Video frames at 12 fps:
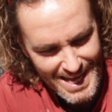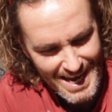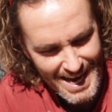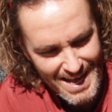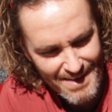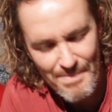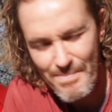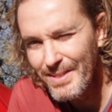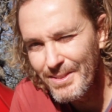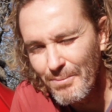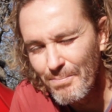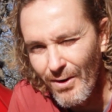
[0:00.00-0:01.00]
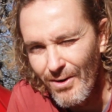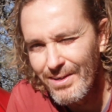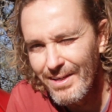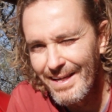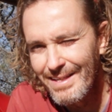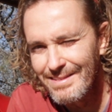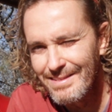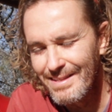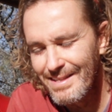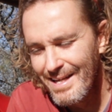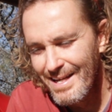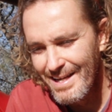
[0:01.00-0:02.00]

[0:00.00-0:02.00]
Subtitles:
I have a mental block against it.